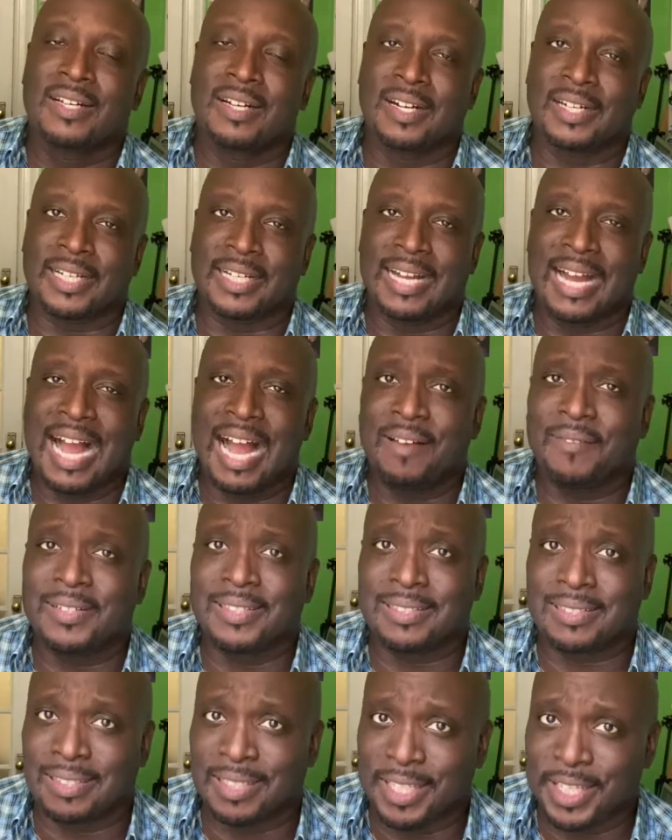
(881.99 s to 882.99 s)
Okay,
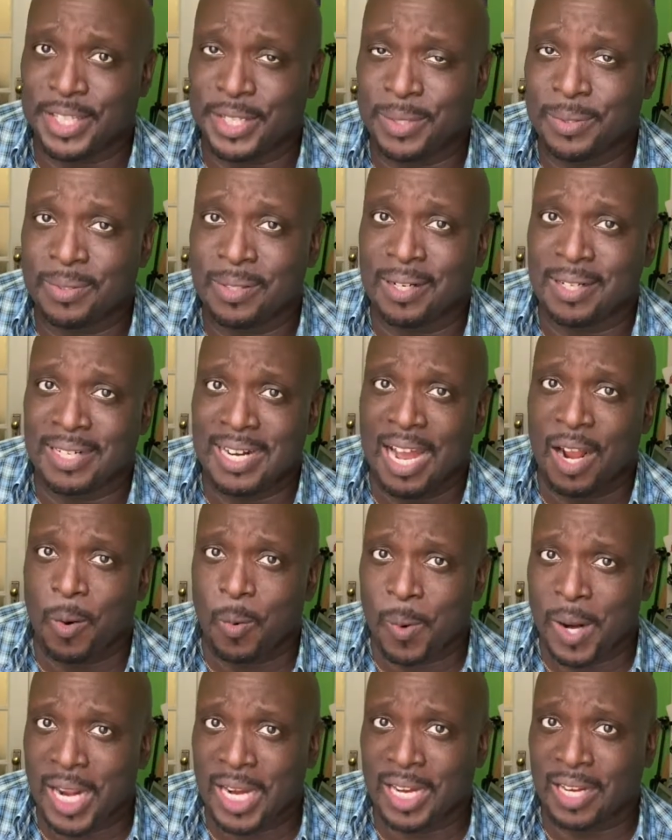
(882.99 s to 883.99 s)
obviously you are
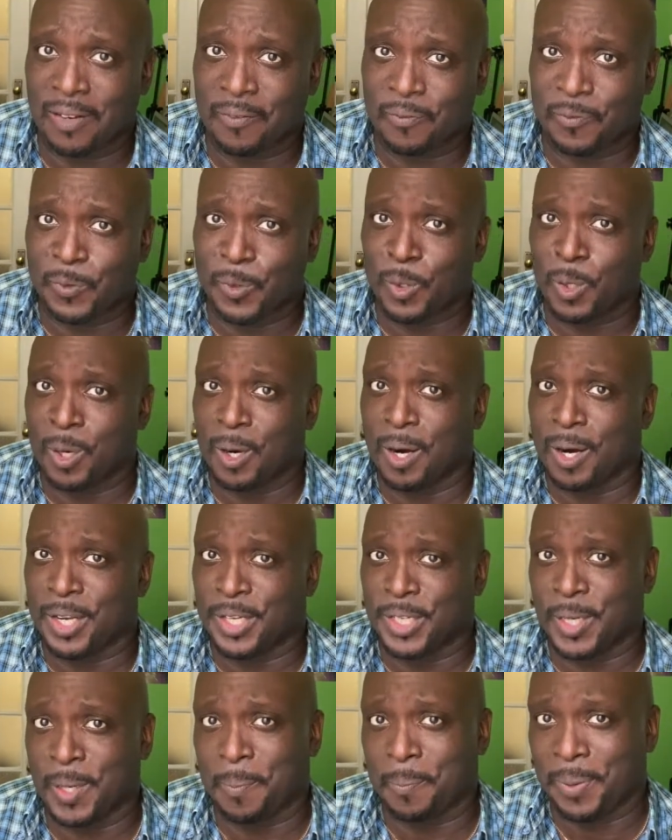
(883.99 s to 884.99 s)
not waiting for
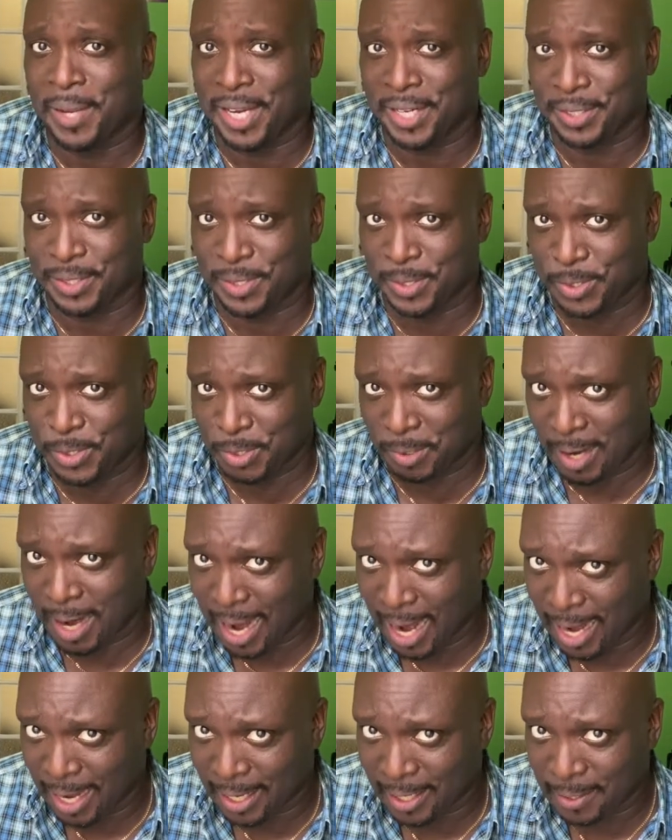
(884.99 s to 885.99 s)
your paint to
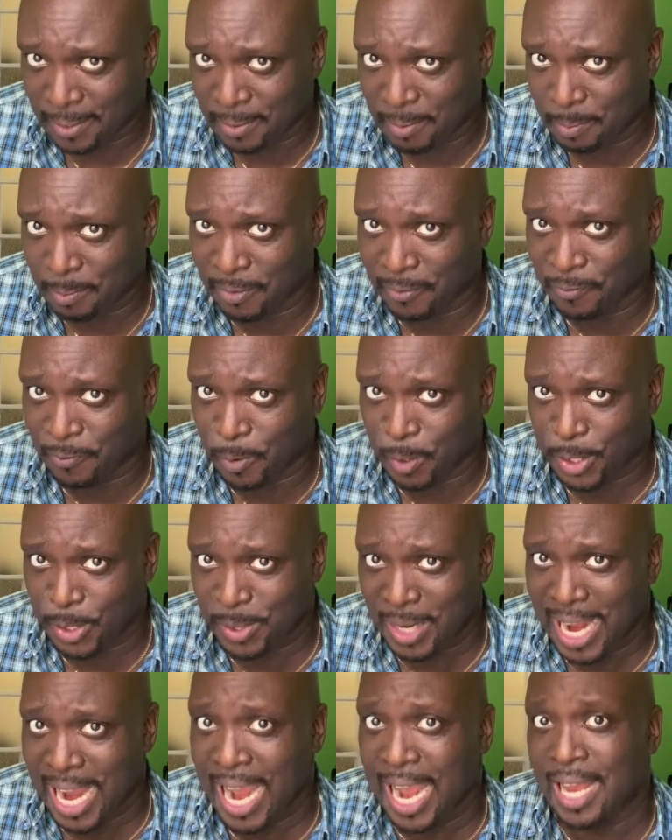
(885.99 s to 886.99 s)
dry before
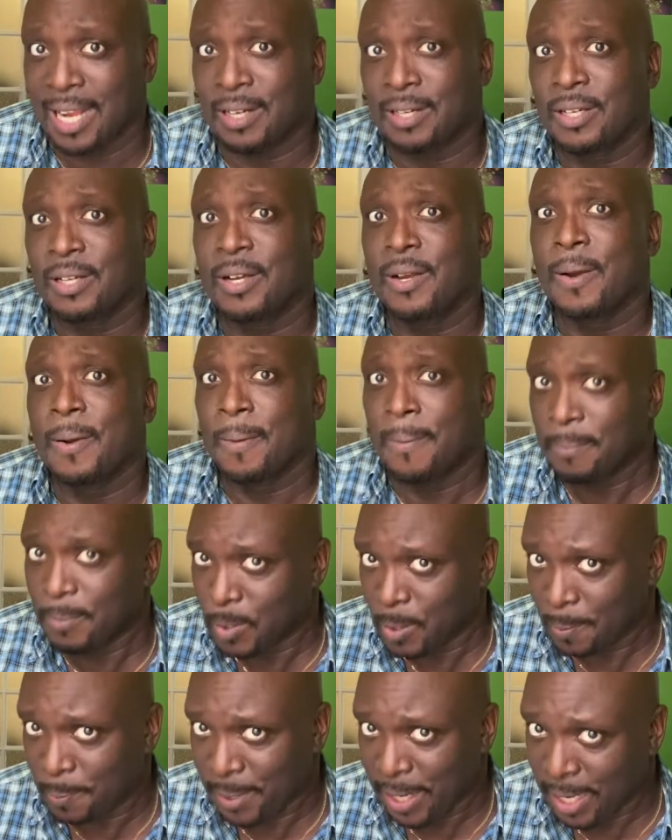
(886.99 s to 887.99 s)
you add
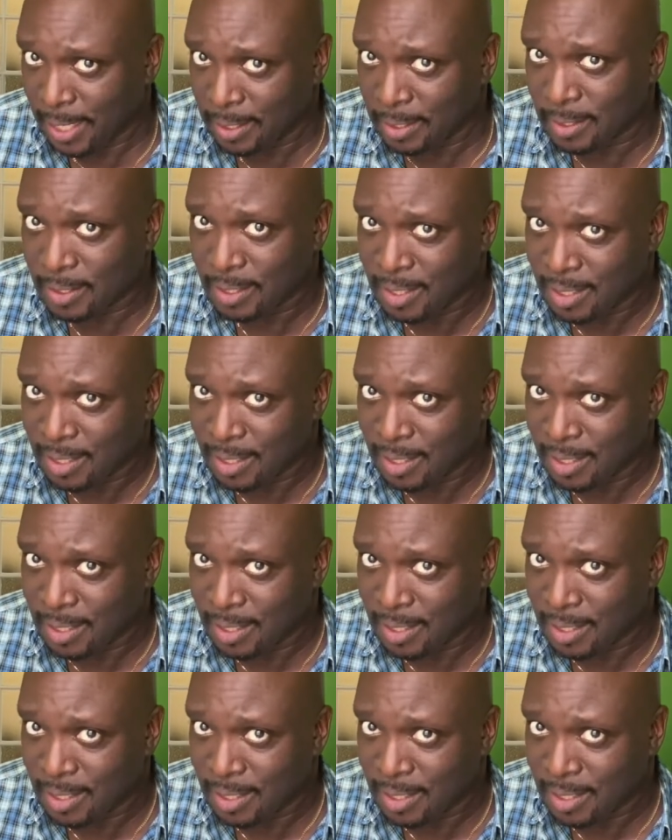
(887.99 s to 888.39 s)
more paint.